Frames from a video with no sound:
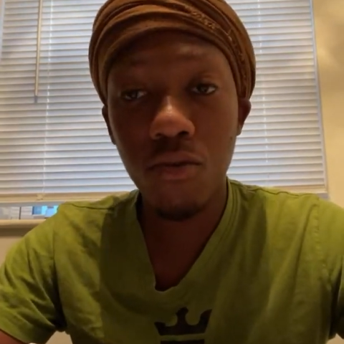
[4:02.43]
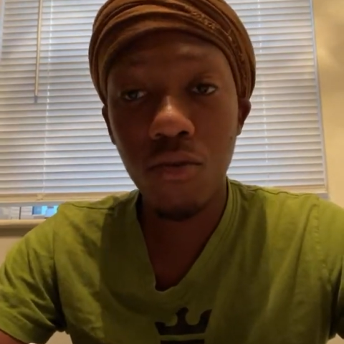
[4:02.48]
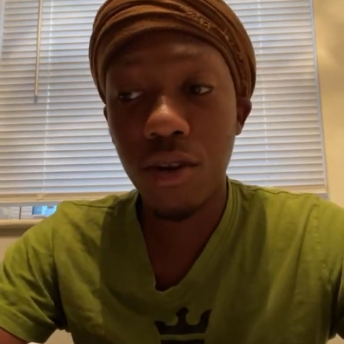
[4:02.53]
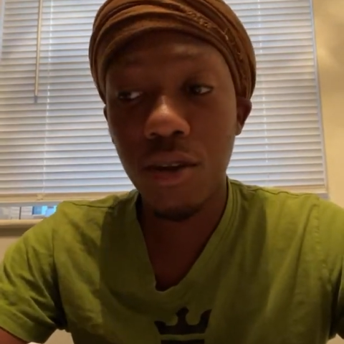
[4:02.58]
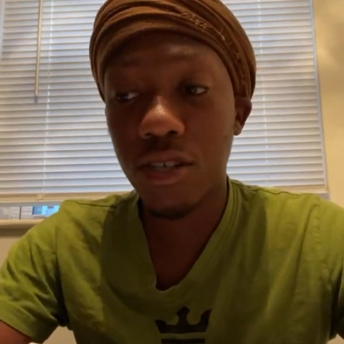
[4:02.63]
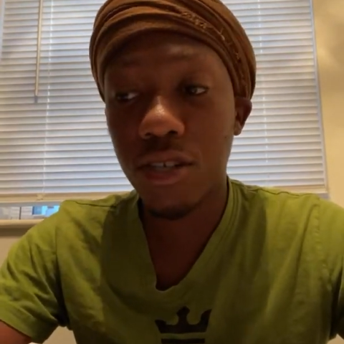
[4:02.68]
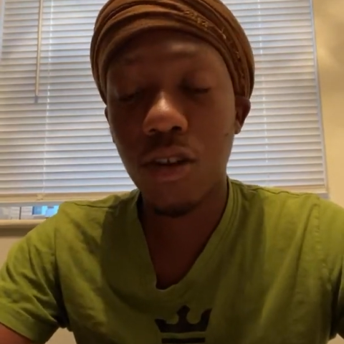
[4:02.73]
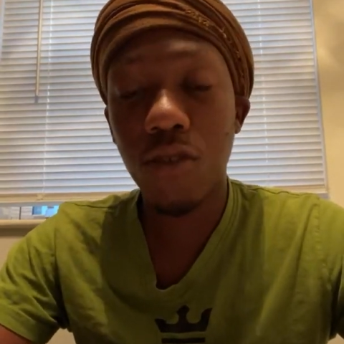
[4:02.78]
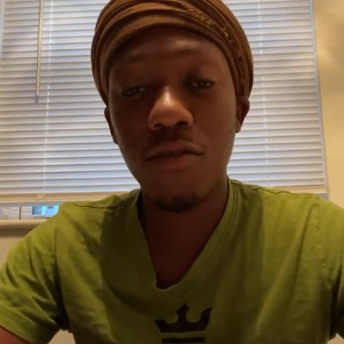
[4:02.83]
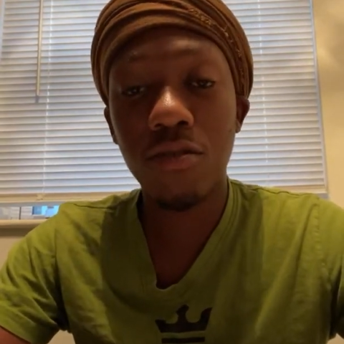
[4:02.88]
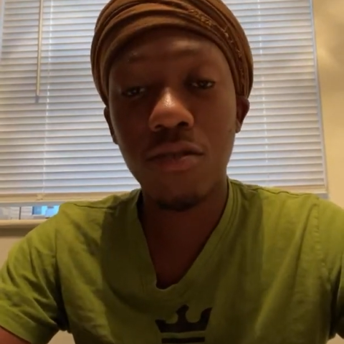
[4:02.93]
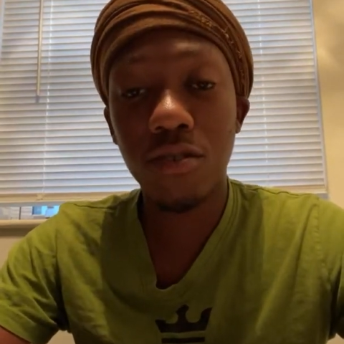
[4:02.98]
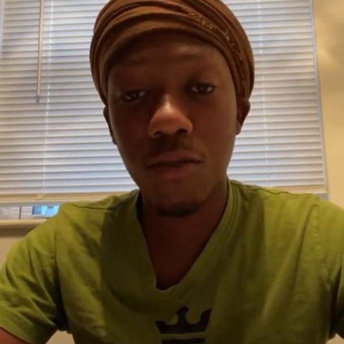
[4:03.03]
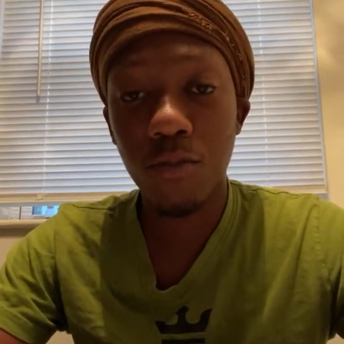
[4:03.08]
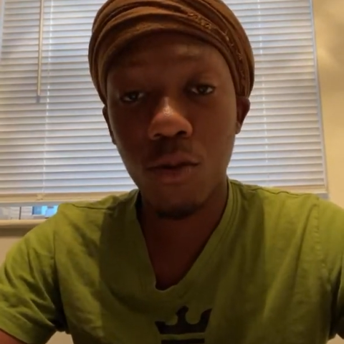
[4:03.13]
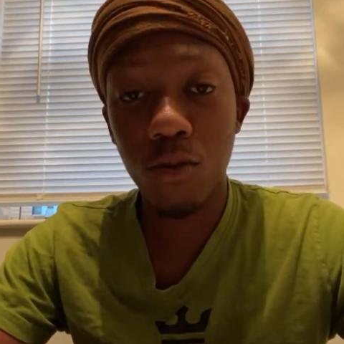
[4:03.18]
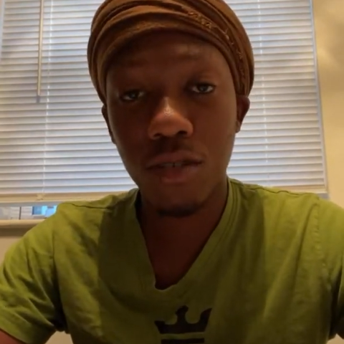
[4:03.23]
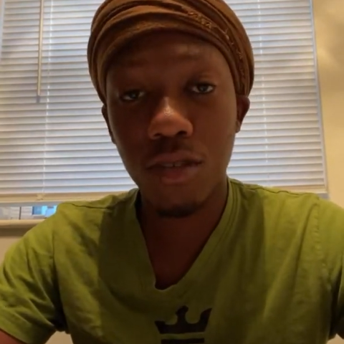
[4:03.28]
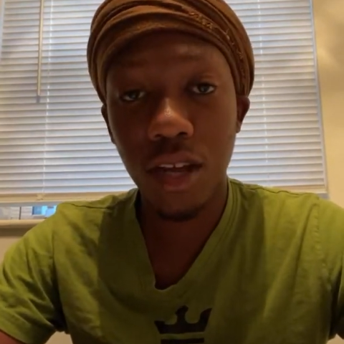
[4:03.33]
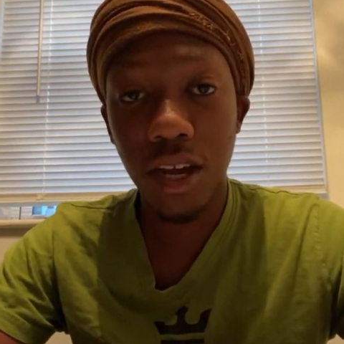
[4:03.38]
We the servants of the
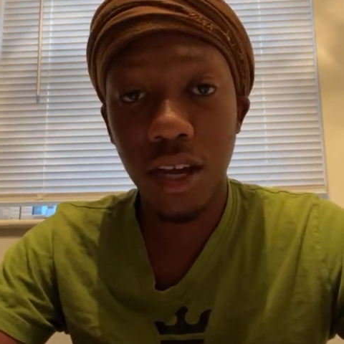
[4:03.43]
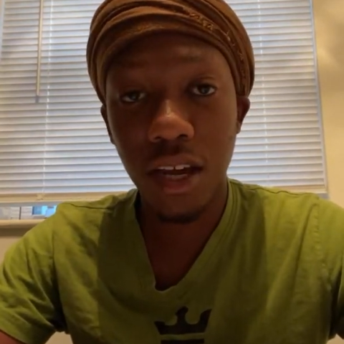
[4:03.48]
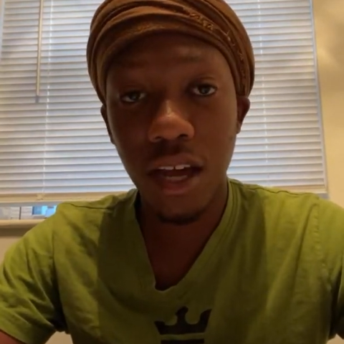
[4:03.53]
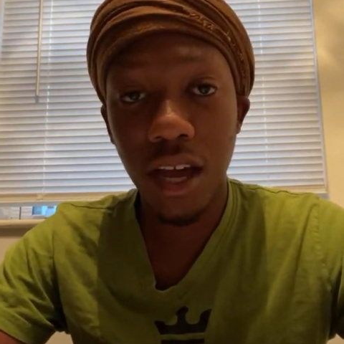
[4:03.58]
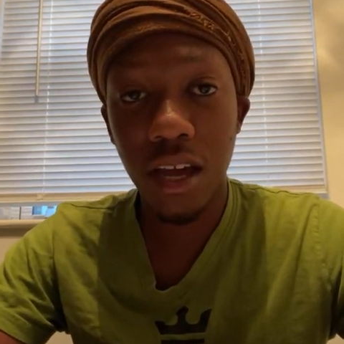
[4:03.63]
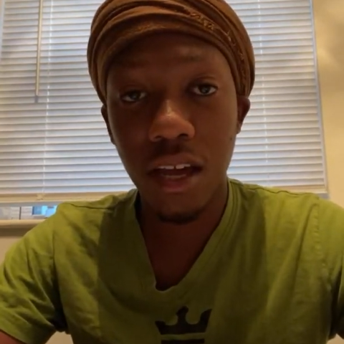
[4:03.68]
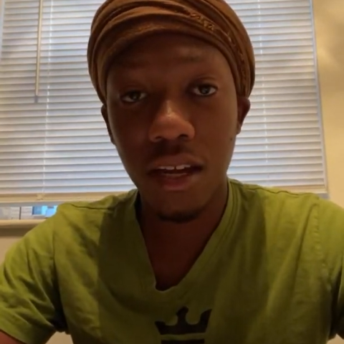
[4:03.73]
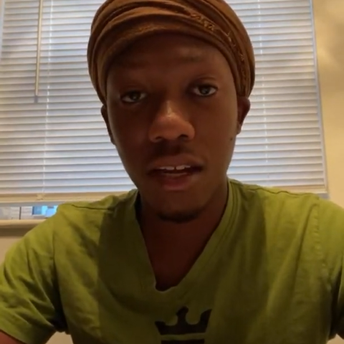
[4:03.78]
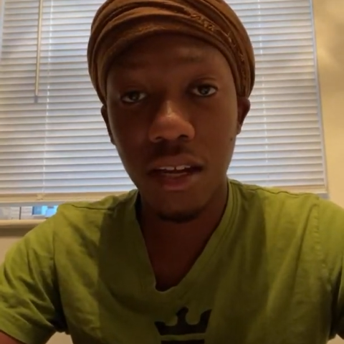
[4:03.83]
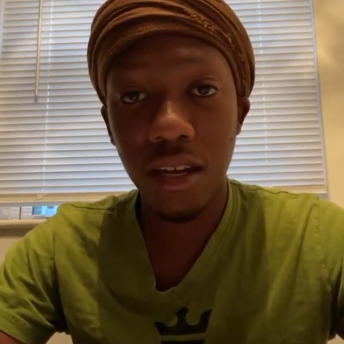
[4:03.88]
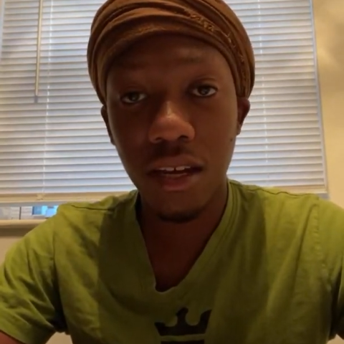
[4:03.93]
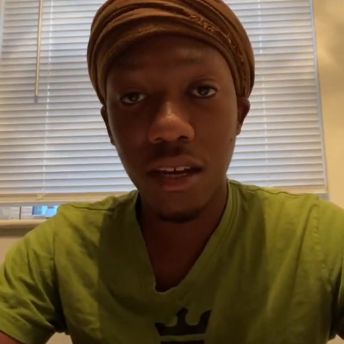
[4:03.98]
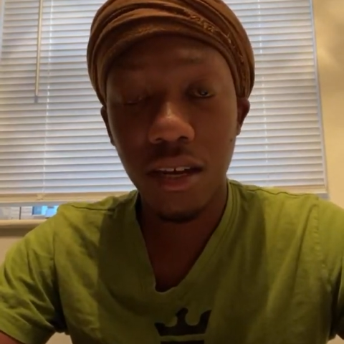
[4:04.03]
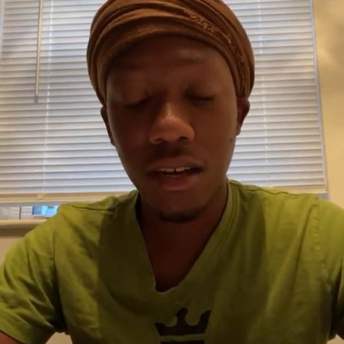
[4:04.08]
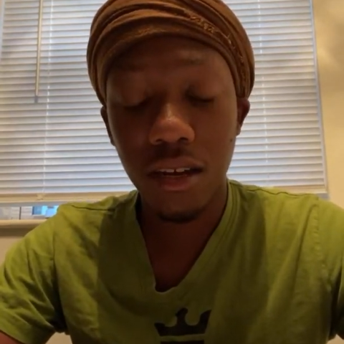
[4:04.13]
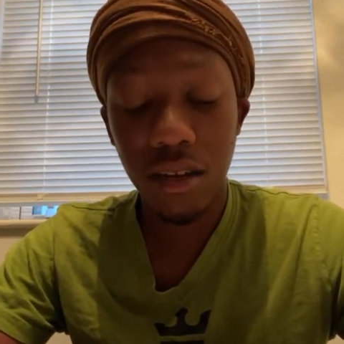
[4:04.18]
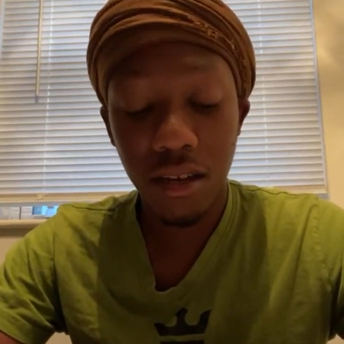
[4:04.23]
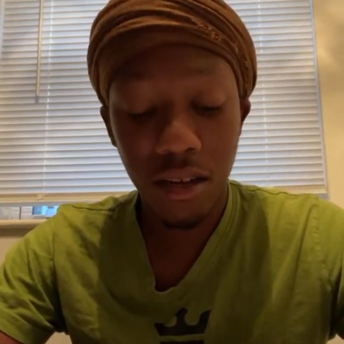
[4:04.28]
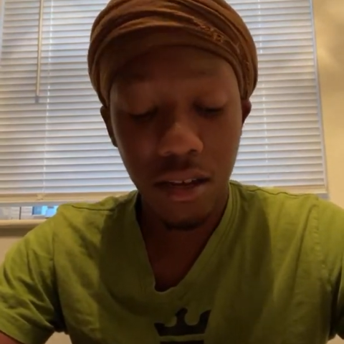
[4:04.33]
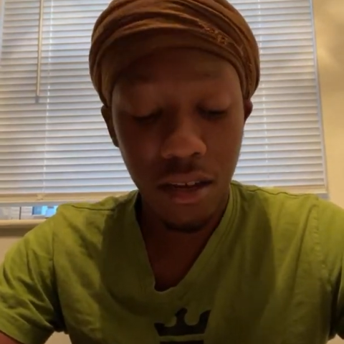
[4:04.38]
Most High God,
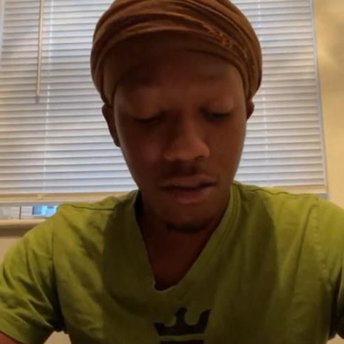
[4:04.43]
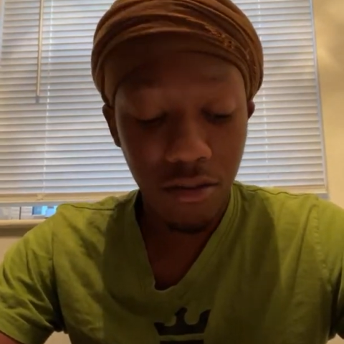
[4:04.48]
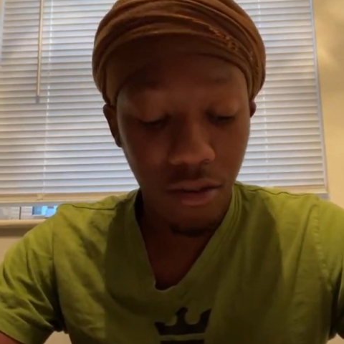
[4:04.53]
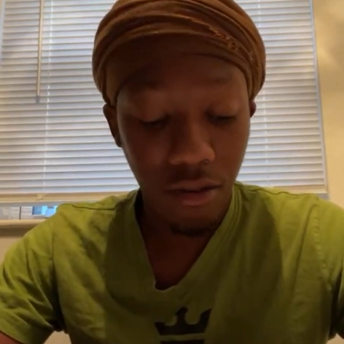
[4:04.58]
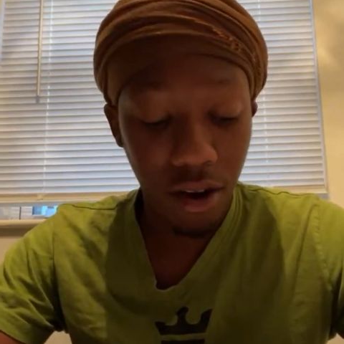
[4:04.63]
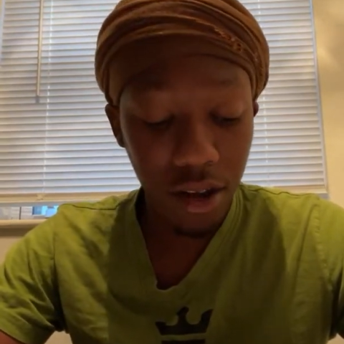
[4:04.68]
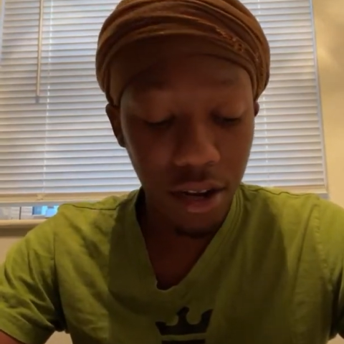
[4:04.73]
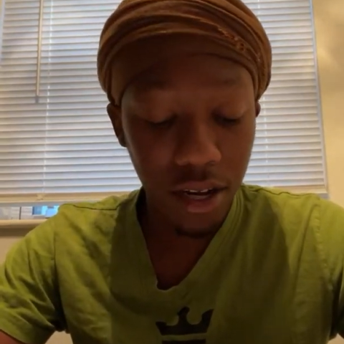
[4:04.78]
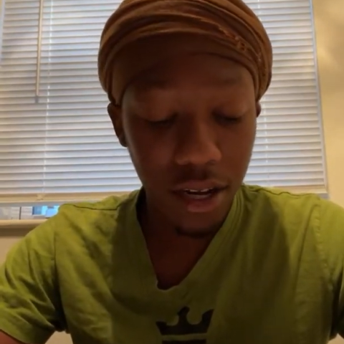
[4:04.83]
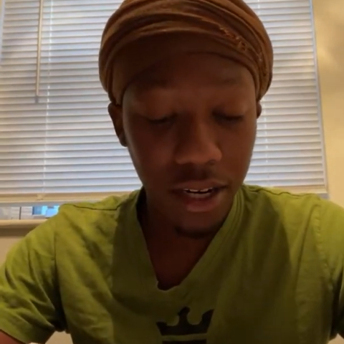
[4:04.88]
right?